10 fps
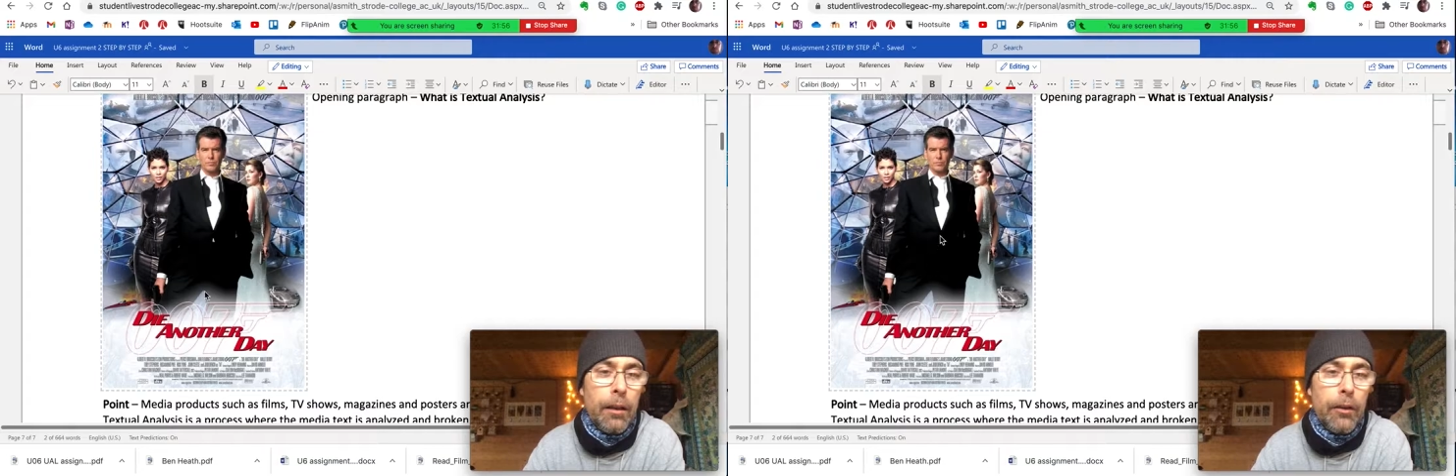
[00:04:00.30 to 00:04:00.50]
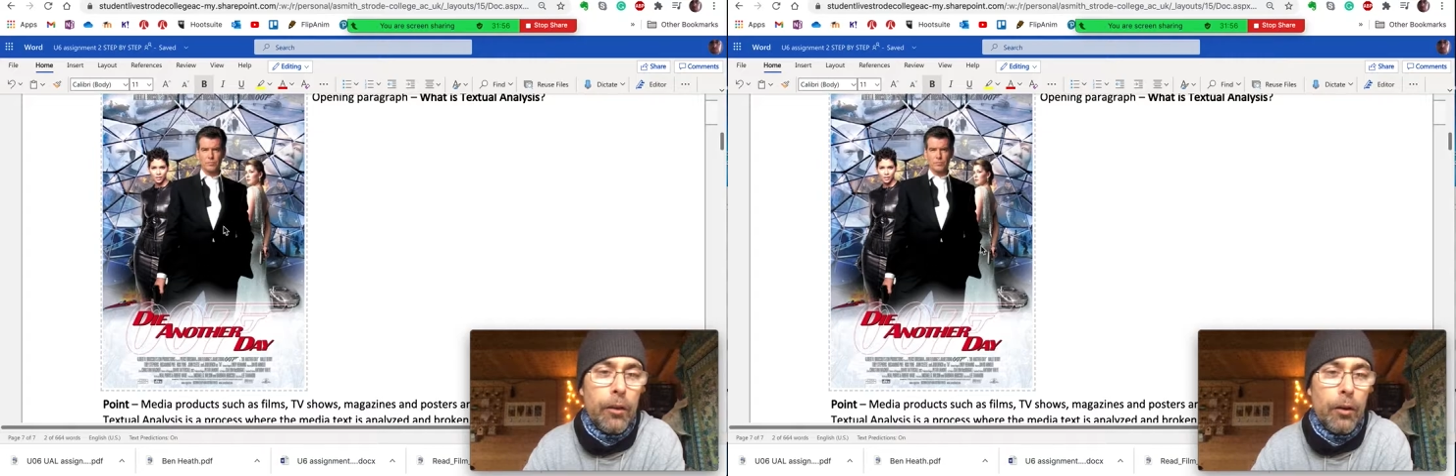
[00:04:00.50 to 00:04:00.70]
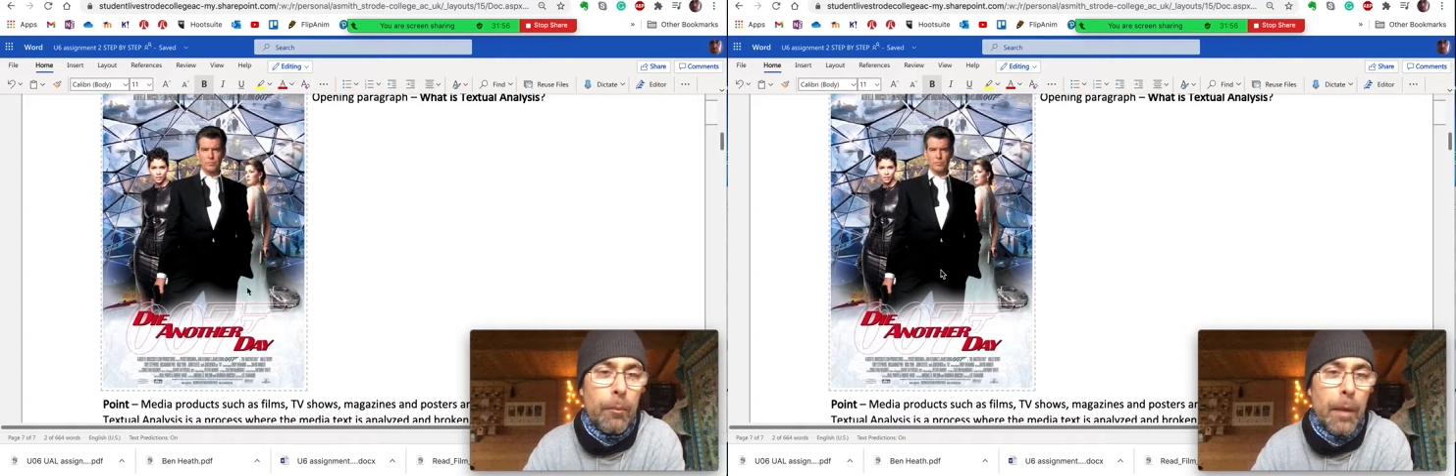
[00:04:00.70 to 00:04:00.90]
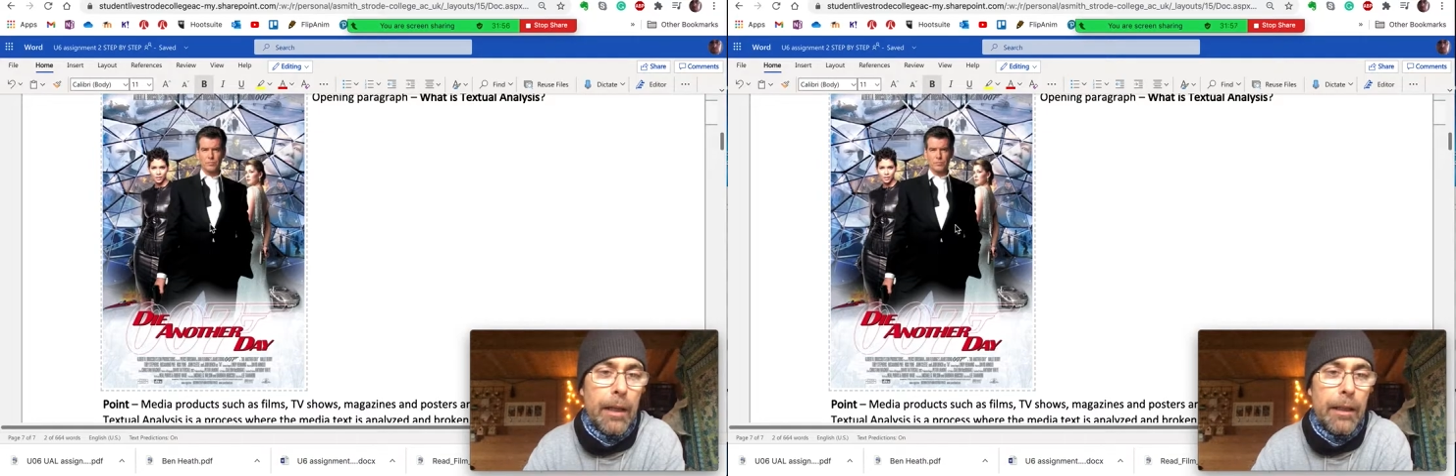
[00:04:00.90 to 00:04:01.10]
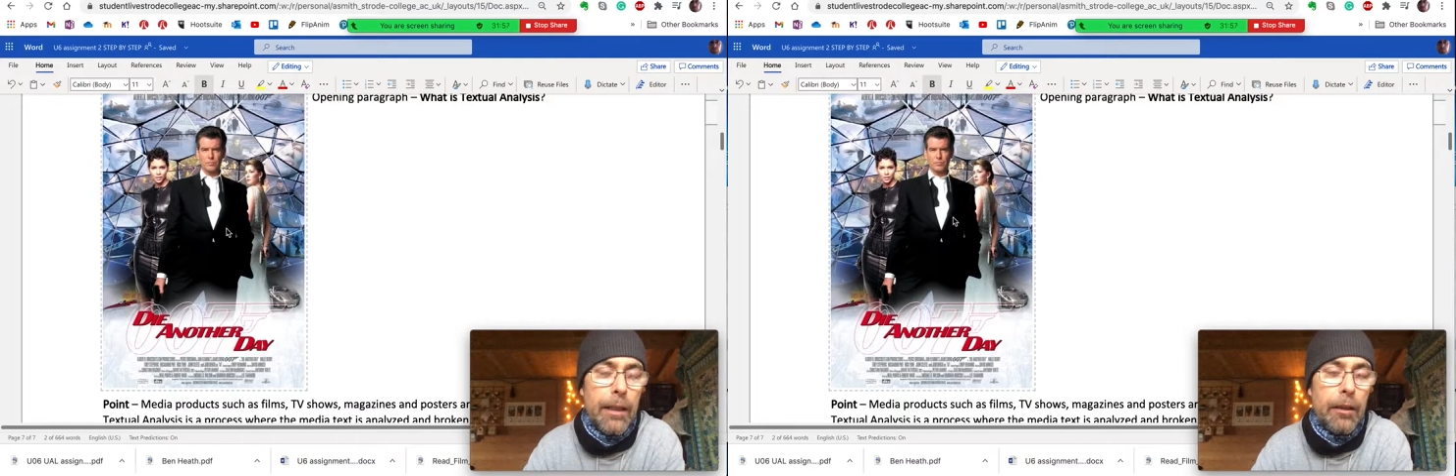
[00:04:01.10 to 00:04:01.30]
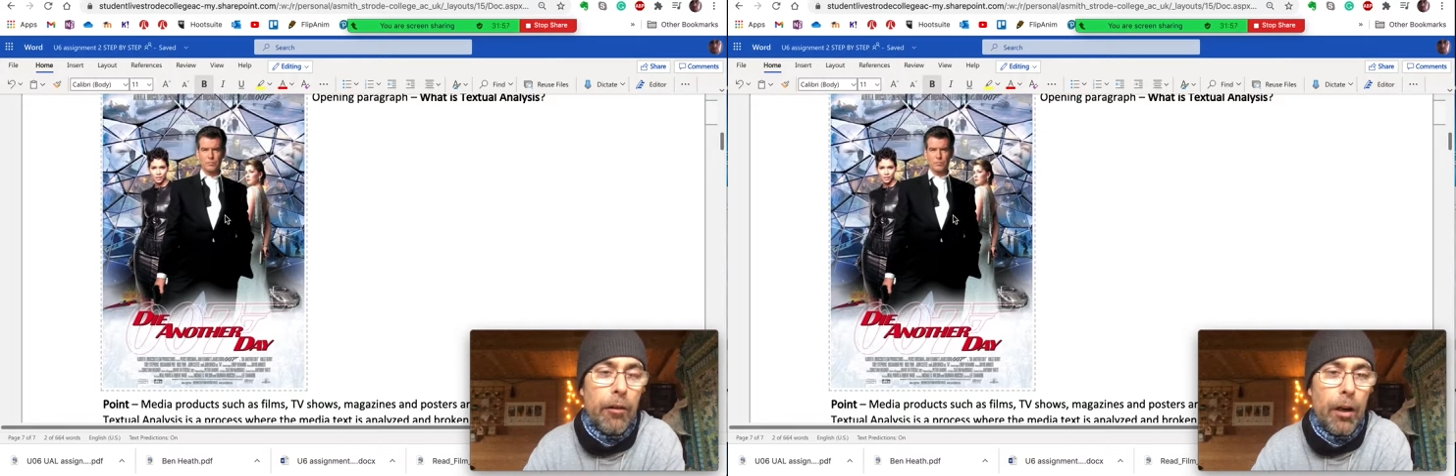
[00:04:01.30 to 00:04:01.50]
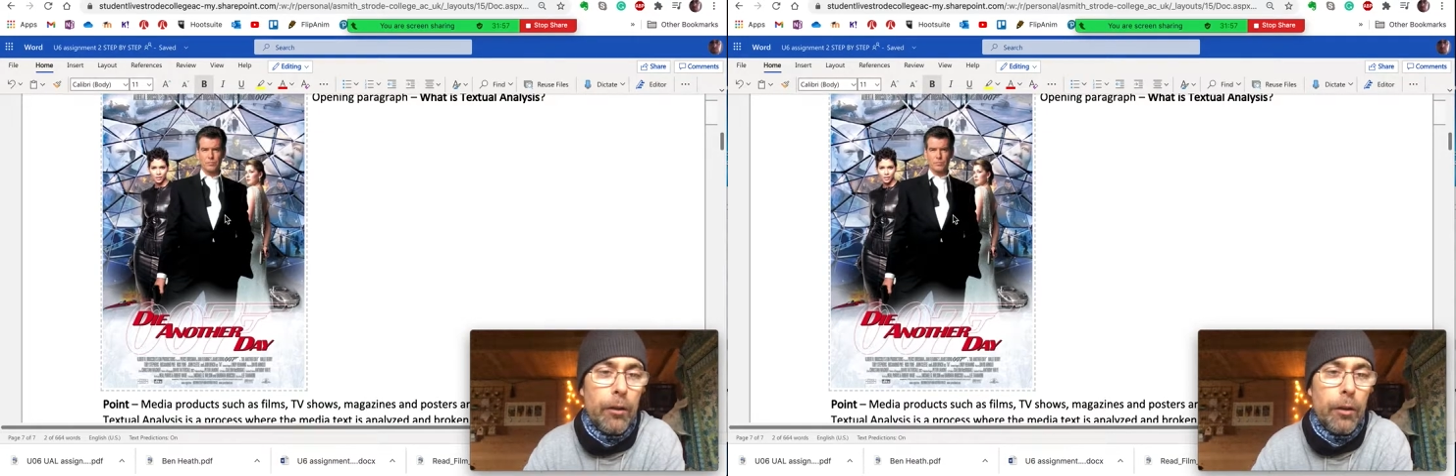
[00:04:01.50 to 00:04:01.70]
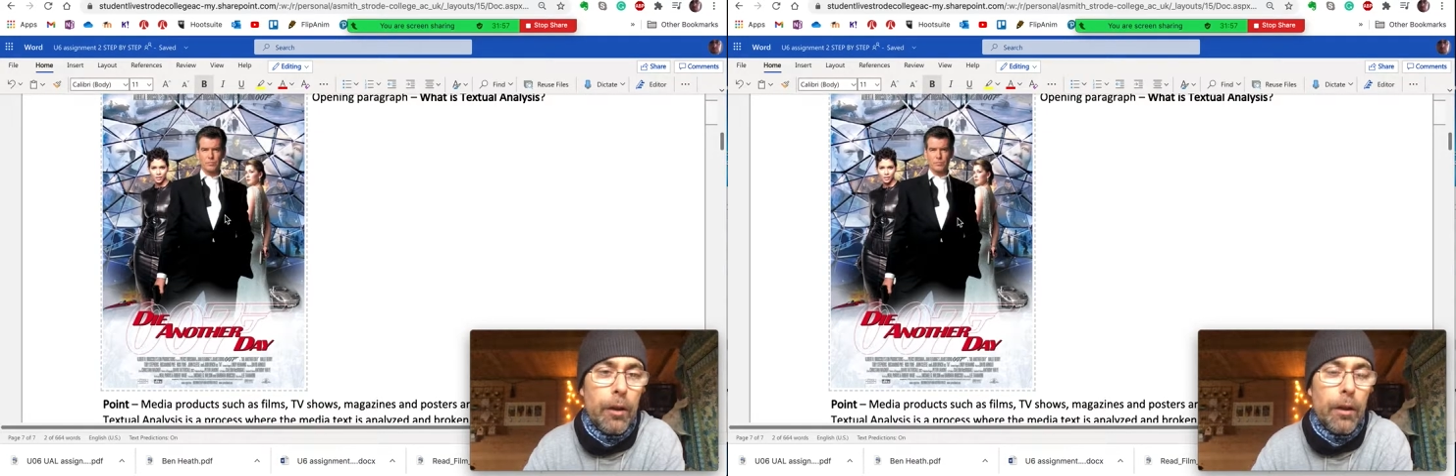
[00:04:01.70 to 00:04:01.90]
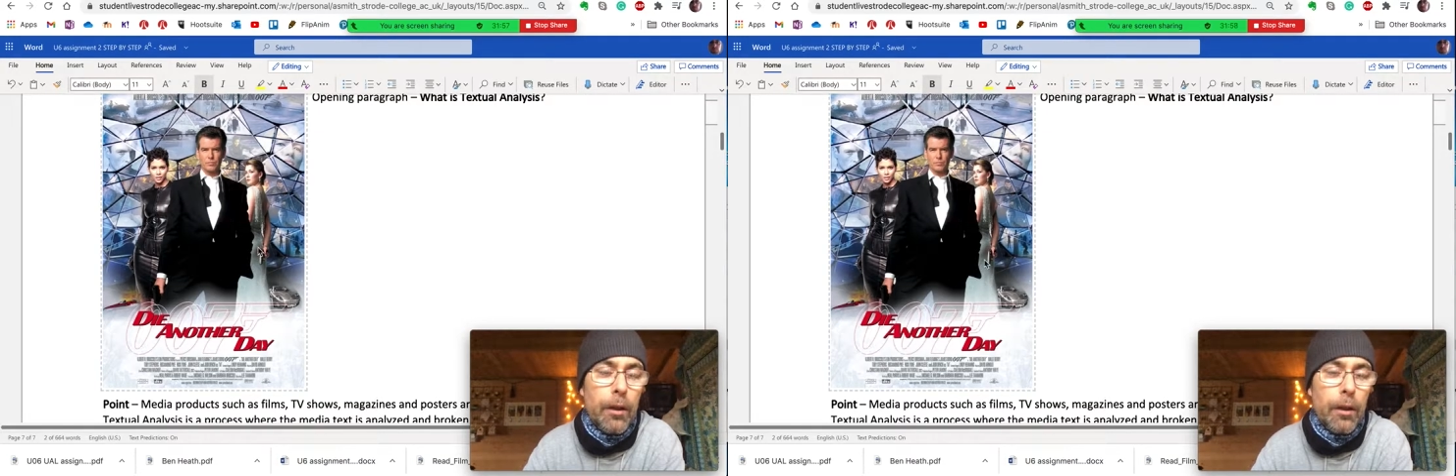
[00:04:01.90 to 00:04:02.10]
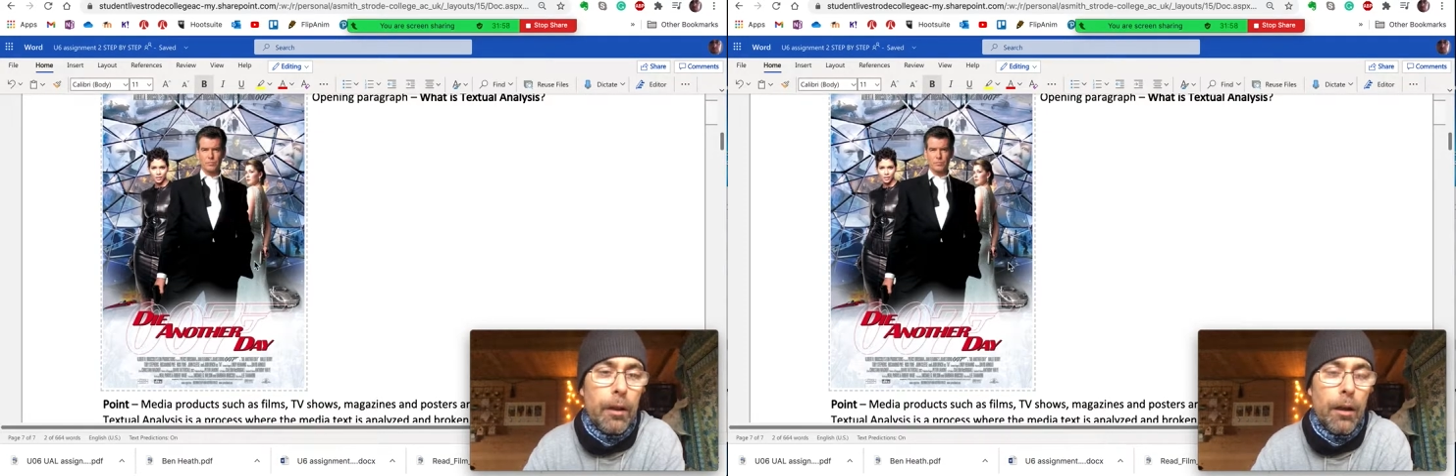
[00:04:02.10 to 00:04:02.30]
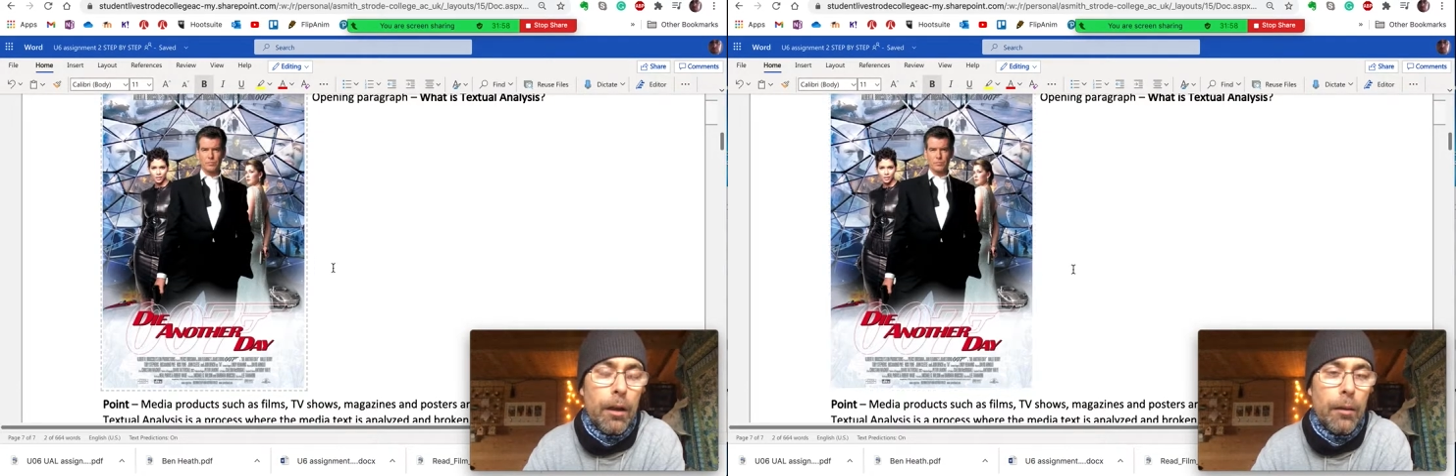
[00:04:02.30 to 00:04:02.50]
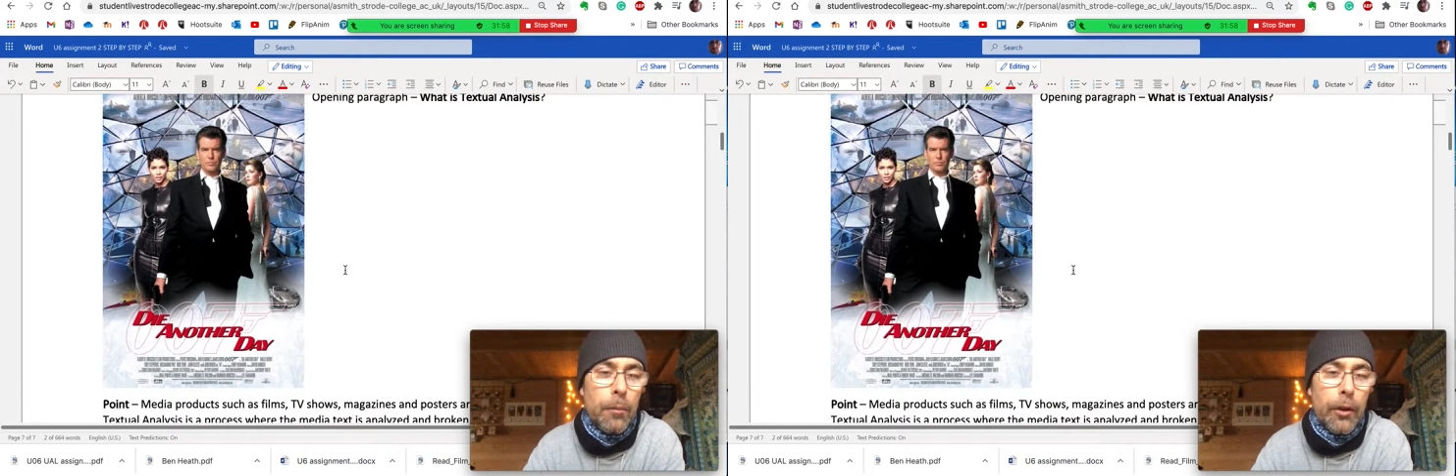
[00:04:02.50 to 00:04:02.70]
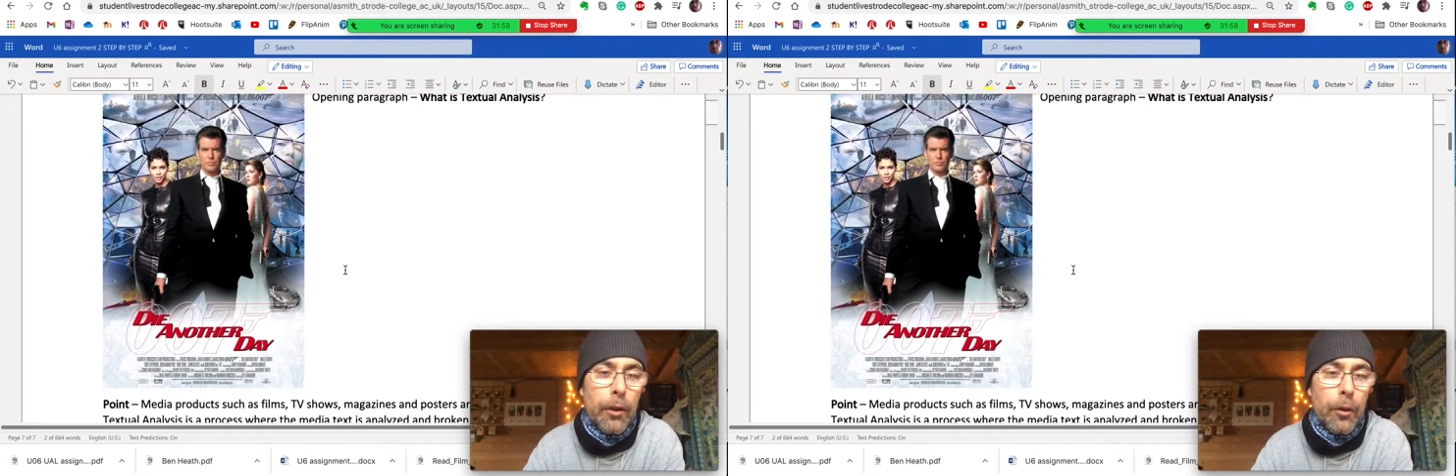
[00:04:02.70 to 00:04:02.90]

You've got the main hero looking